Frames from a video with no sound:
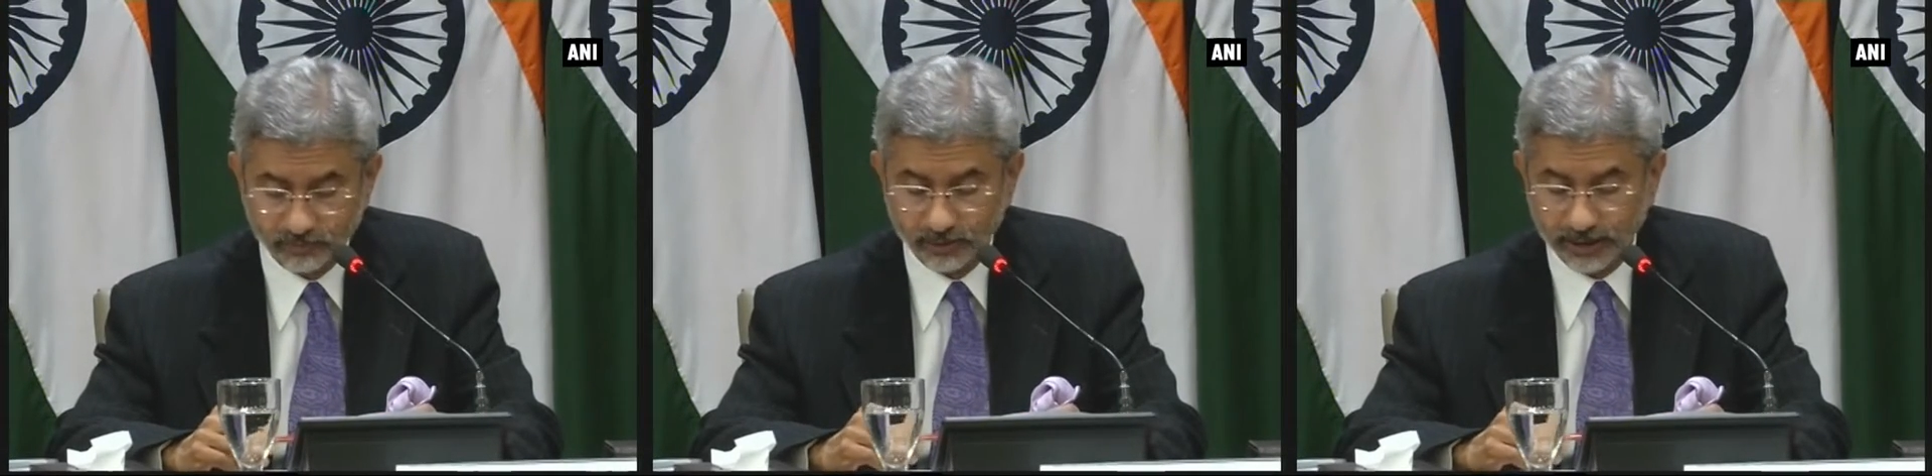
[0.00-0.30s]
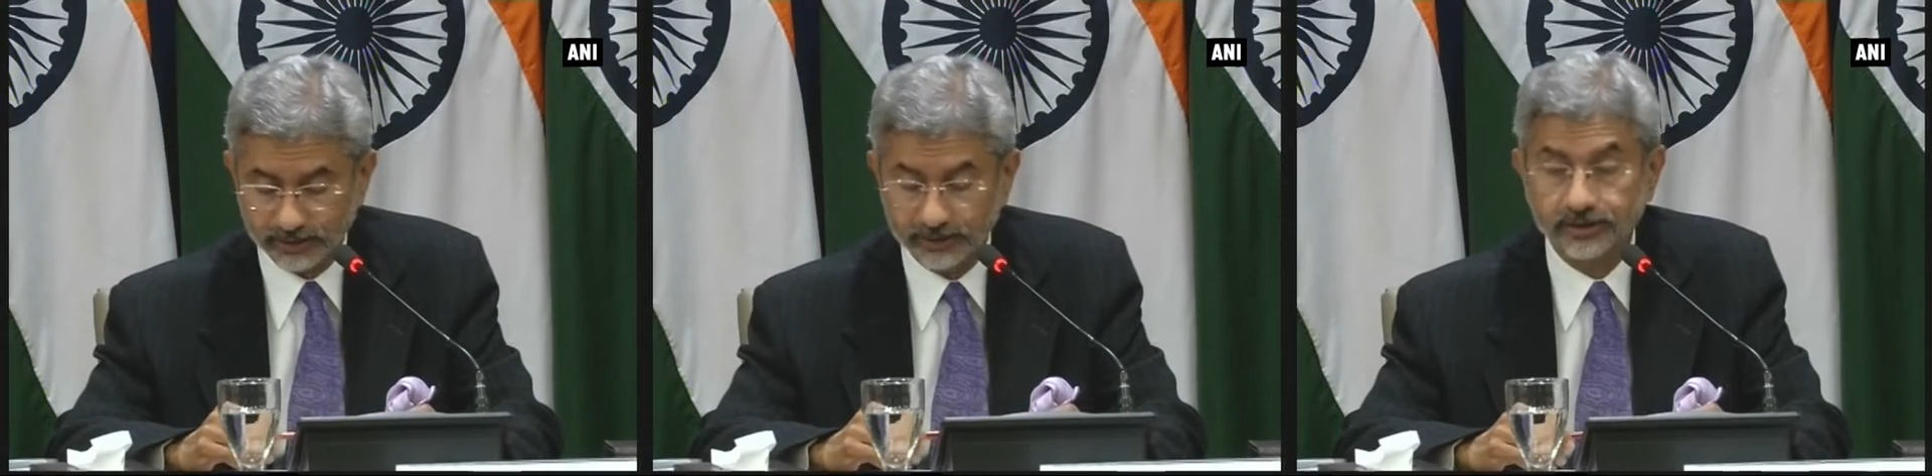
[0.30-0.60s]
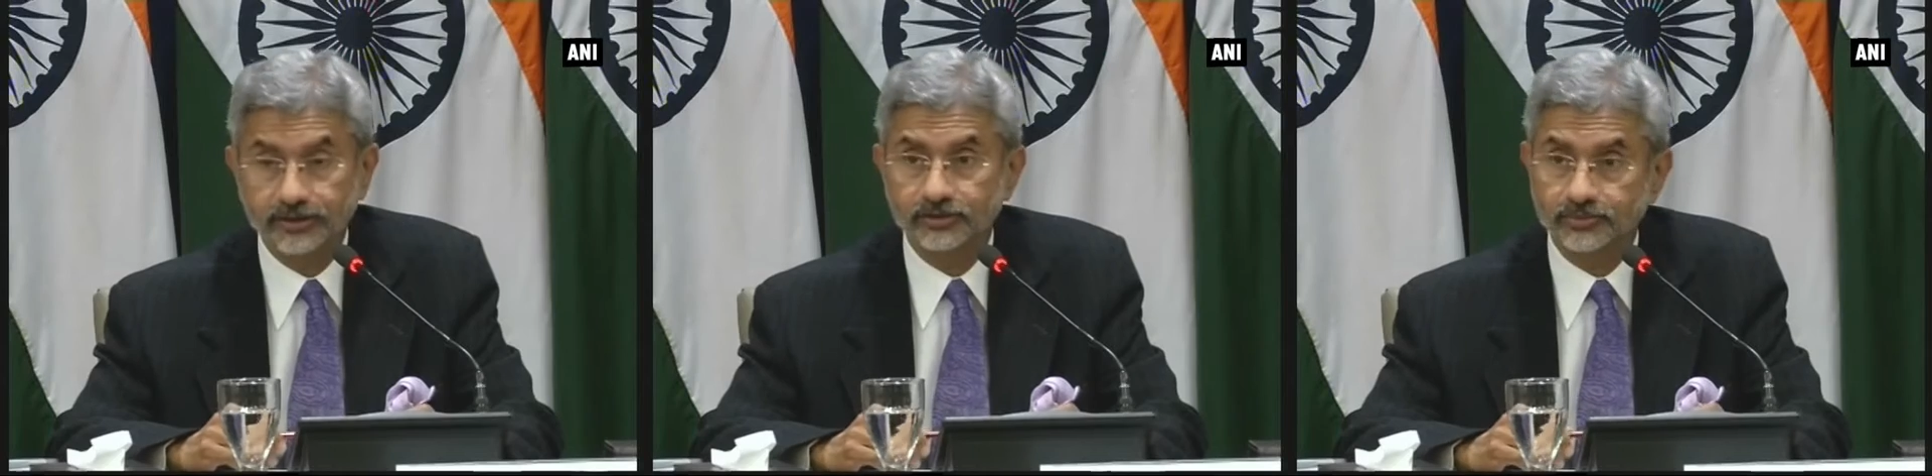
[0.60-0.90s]
four lakh
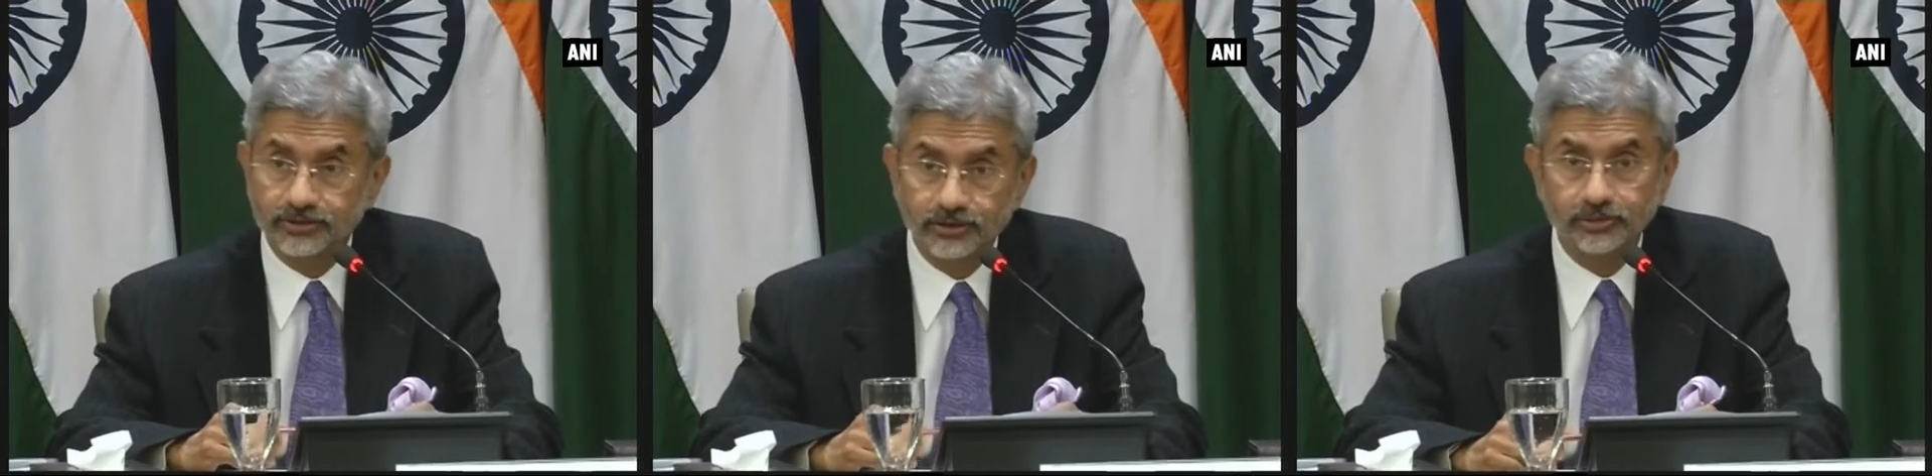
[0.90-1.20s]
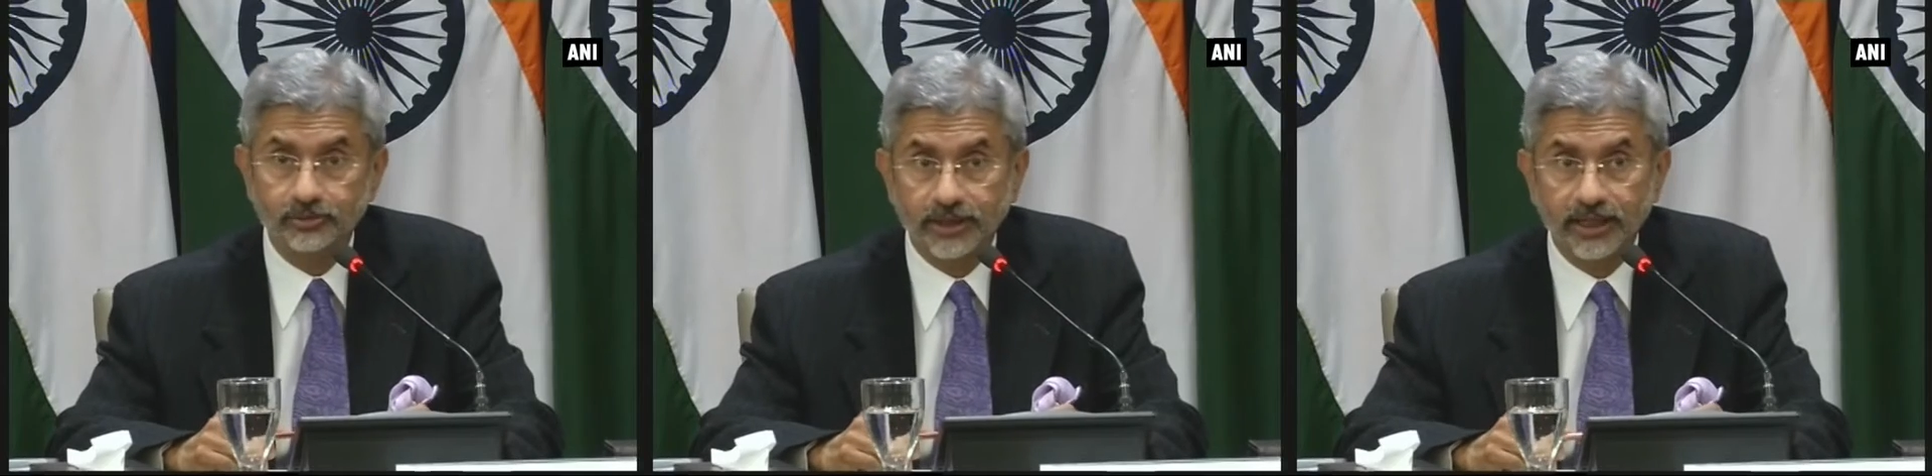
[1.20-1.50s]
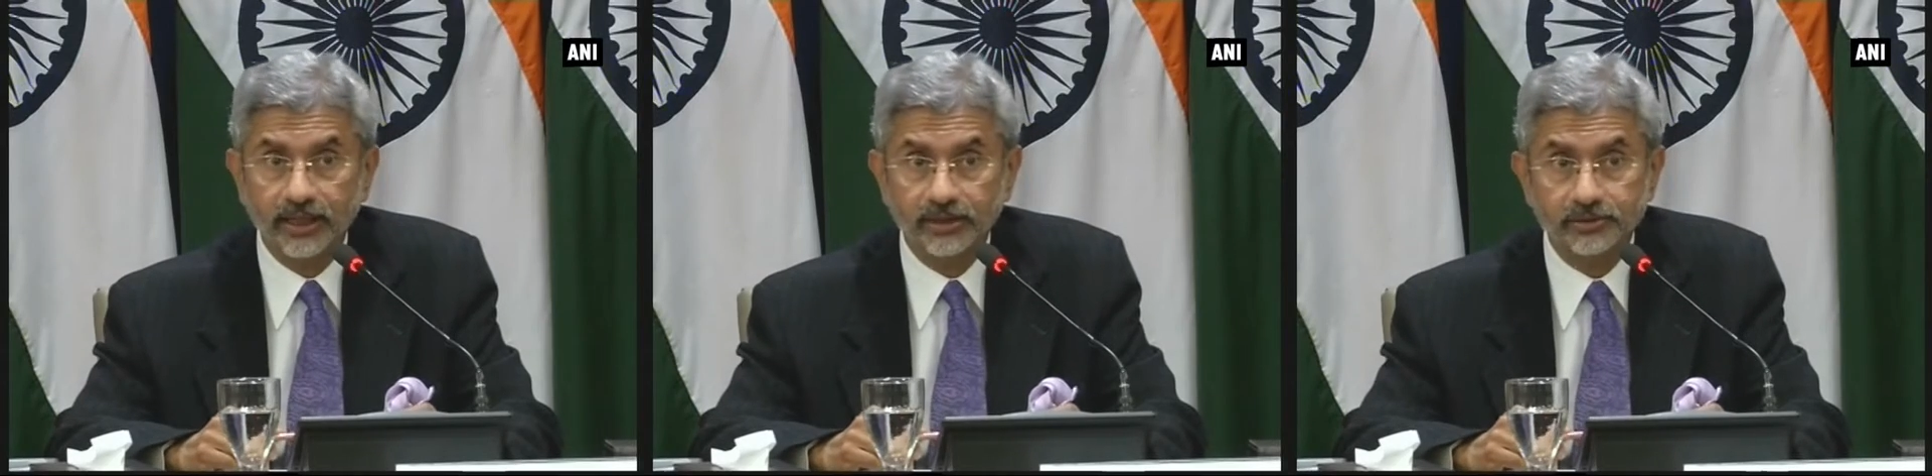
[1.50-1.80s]
Indians visit U K
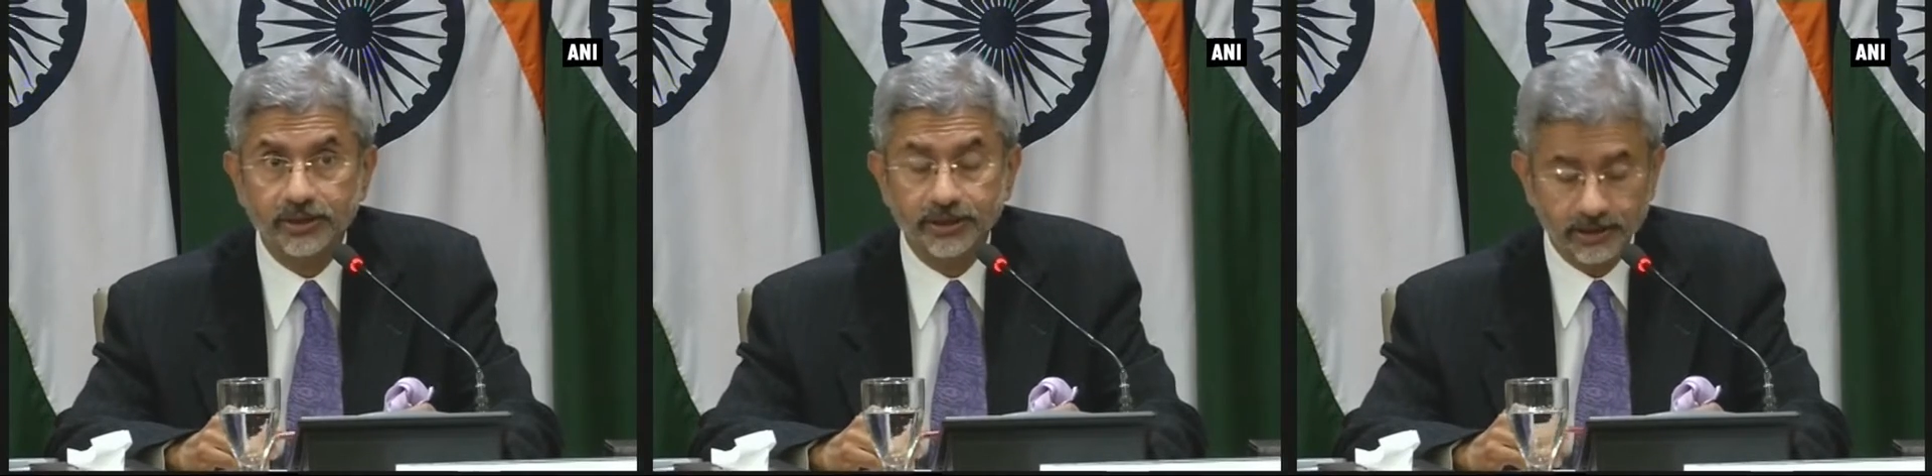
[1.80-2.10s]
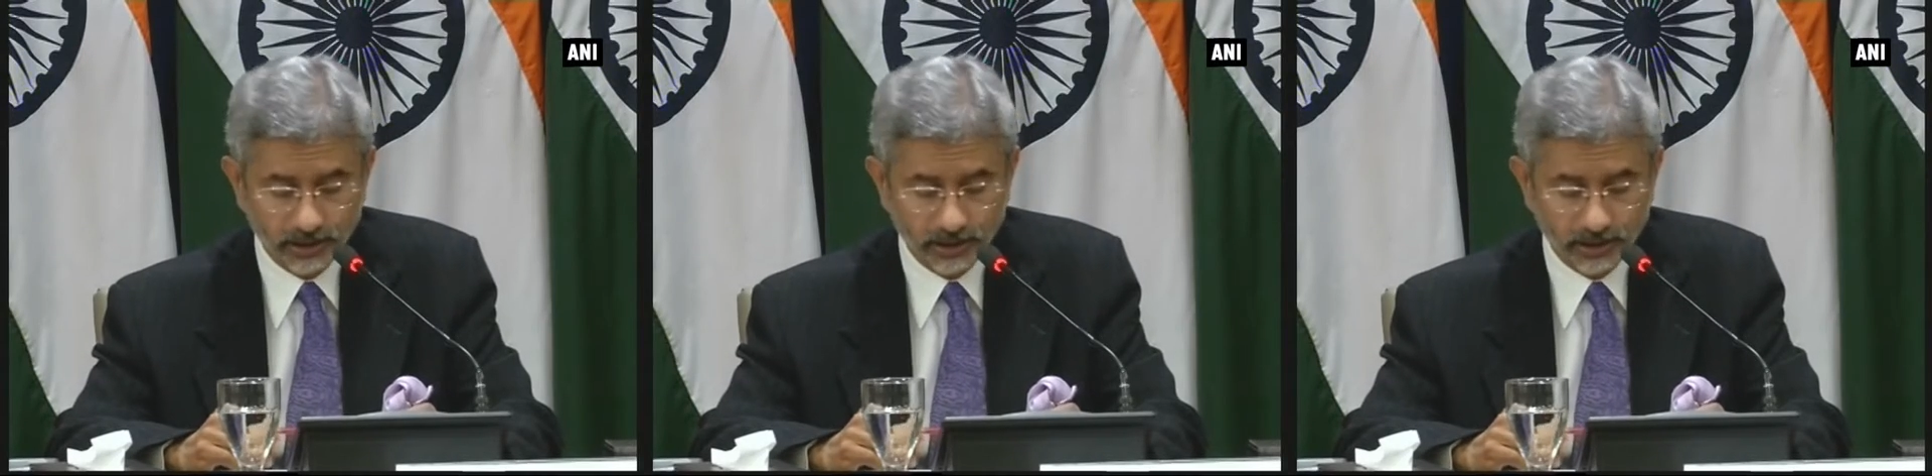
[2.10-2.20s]
annually.